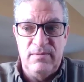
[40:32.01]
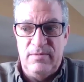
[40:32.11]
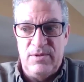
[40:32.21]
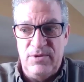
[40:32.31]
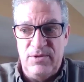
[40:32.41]

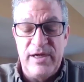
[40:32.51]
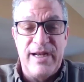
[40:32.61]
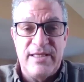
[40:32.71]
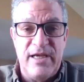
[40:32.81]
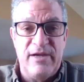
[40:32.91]
you
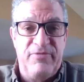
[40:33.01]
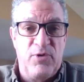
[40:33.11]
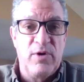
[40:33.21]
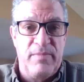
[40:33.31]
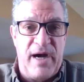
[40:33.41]
got to take
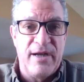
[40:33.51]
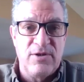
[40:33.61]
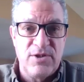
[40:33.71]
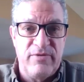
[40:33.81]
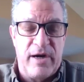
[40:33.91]
4
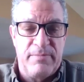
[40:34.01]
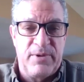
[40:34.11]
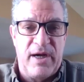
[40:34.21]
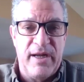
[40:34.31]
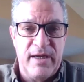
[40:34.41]
bottles of
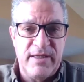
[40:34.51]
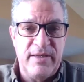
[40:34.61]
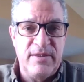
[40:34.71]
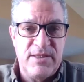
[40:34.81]
our product